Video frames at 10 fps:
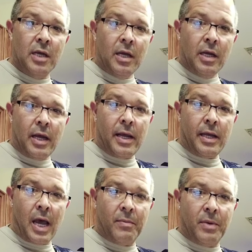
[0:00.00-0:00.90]
Hey,
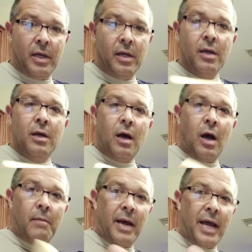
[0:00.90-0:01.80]
Gabby.
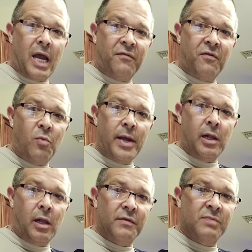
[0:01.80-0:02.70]
A half a
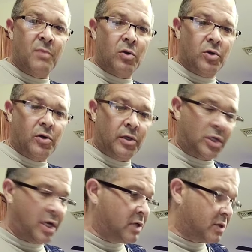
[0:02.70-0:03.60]
wheel of smoked Gouda
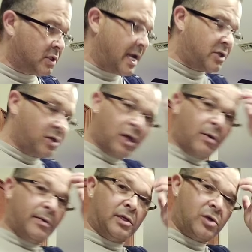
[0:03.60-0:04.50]
cheese, which is actually going to
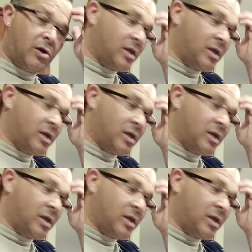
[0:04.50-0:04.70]
go with the turkey